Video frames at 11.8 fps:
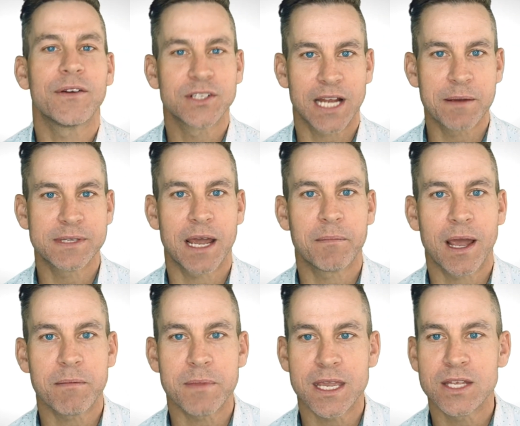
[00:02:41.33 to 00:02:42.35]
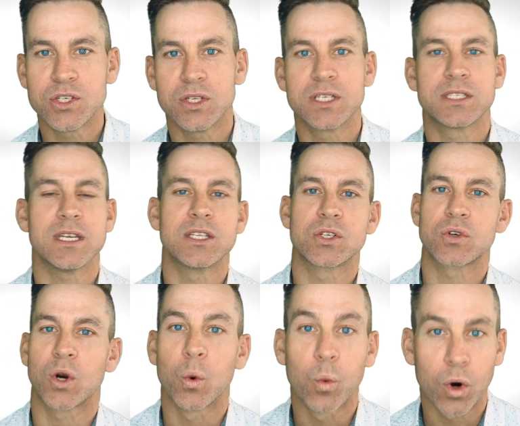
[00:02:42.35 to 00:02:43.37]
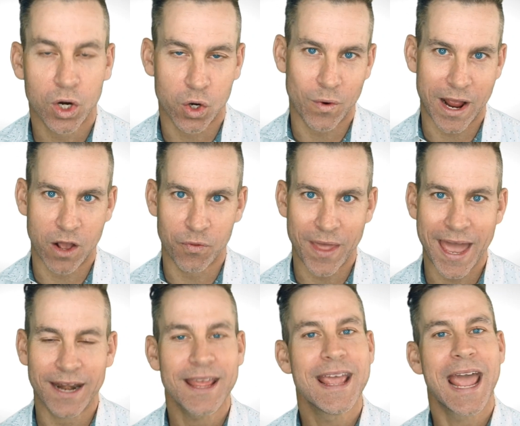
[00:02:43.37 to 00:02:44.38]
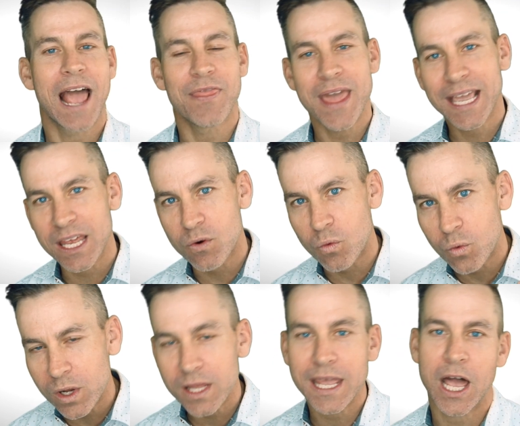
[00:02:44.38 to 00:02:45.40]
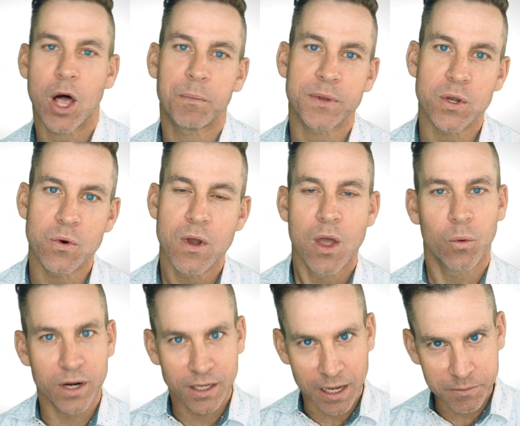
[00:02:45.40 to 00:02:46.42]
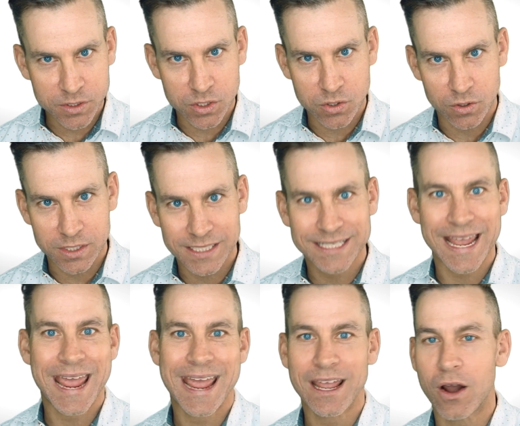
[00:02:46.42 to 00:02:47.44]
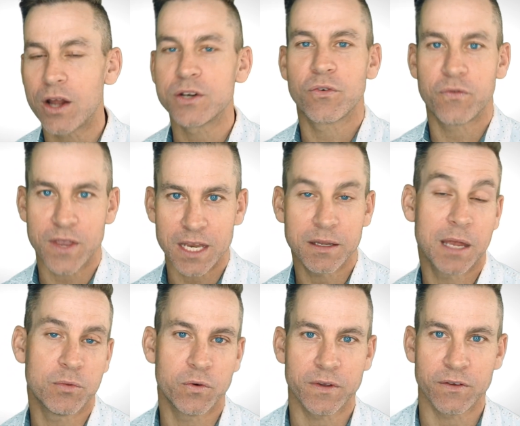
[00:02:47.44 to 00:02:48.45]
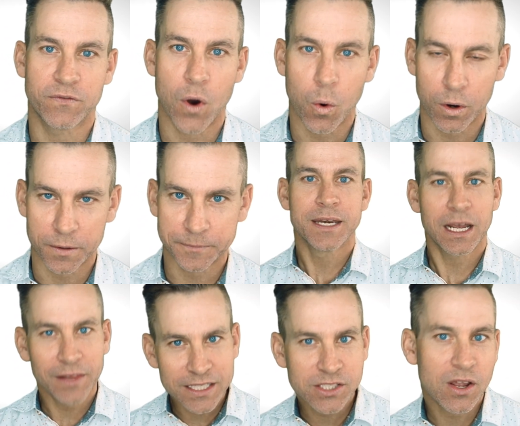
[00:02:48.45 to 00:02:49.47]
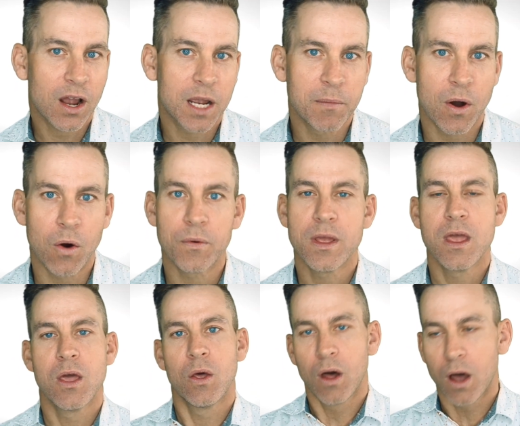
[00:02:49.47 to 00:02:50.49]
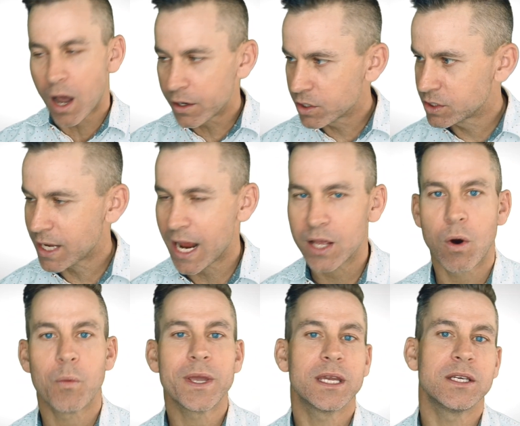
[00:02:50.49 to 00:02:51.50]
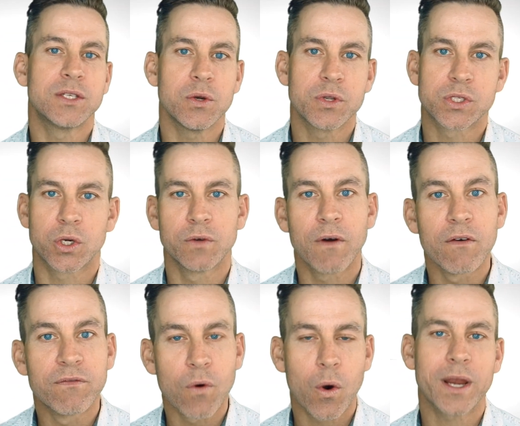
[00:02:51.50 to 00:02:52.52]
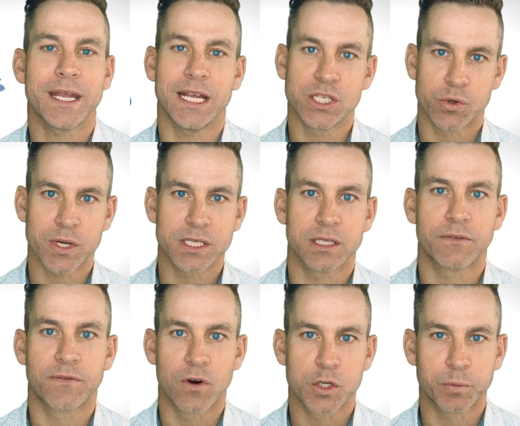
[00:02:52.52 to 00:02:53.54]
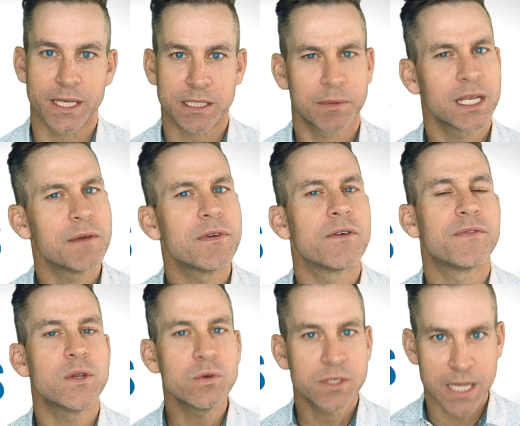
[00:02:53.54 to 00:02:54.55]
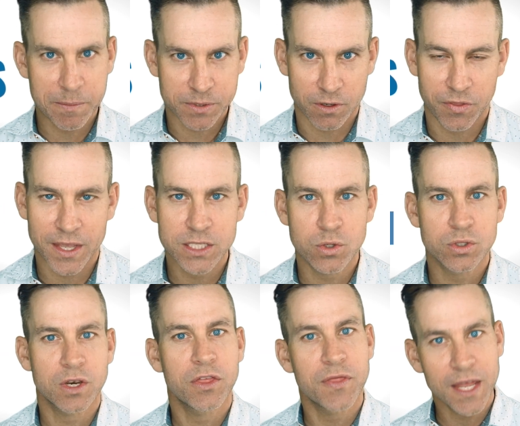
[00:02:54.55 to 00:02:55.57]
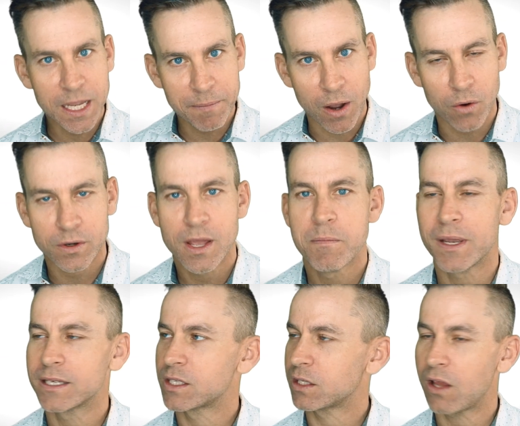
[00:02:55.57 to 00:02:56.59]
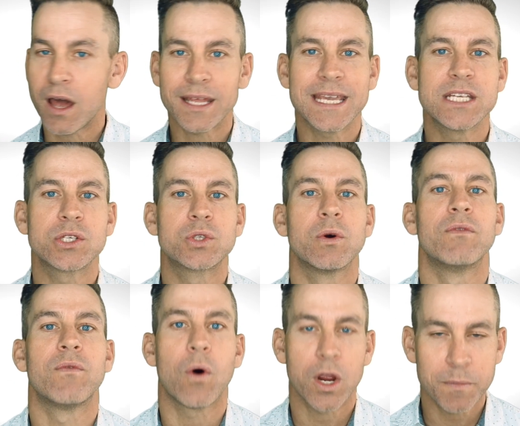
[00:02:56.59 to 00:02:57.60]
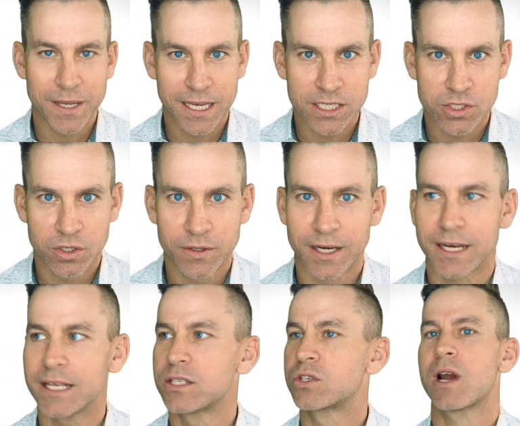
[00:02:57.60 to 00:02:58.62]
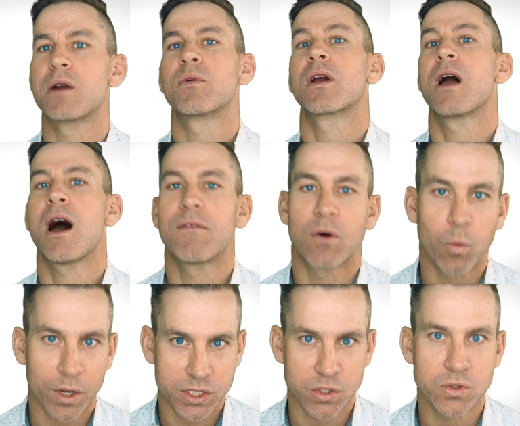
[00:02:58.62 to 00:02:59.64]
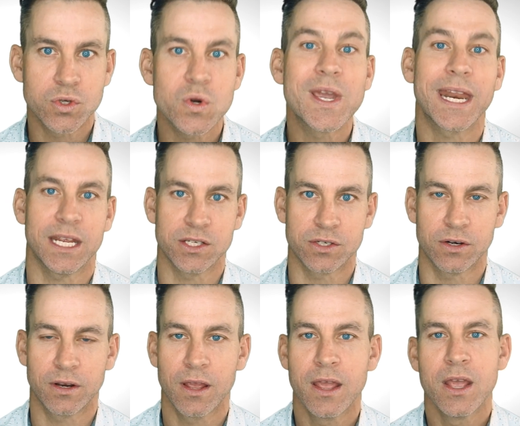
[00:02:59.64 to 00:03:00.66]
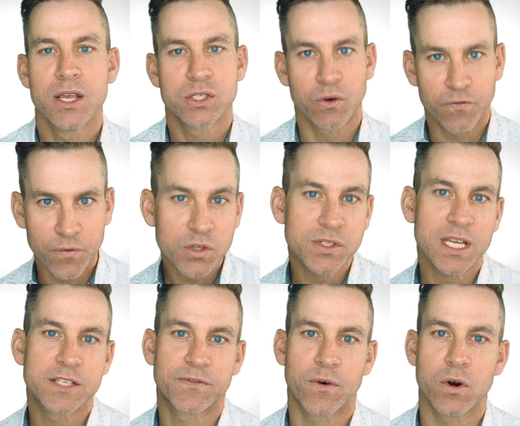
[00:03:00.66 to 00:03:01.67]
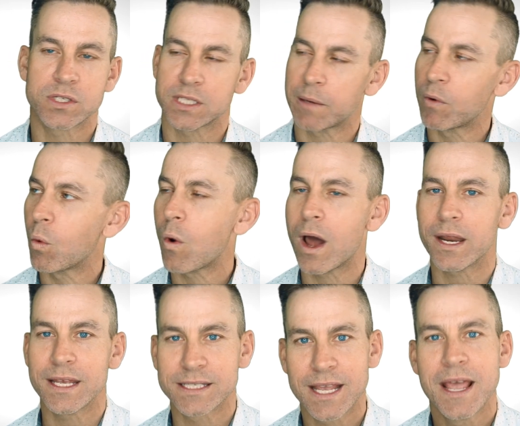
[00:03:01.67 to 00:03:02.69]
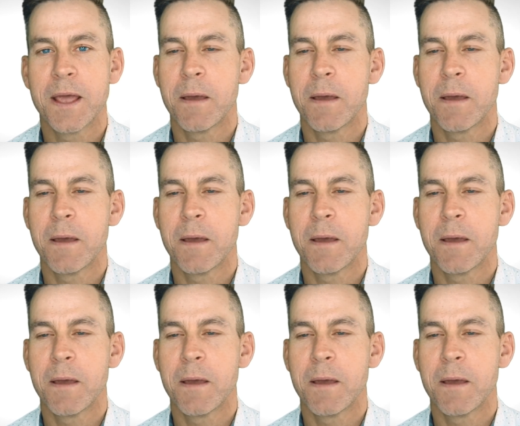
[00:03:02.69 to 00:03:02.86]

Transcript: Other times that might mean you just need to sort of work around that. And they can really help you when it comes to sort of staying on your feet and moving forward. Now let's talk about understanding what we can do to sort of avoid injuries in the first place. I'm going to give you a few tips on things you should think about, because it's a lot easier to avoid being injured than it is to try and recover once you do get injured. So first things first, number one is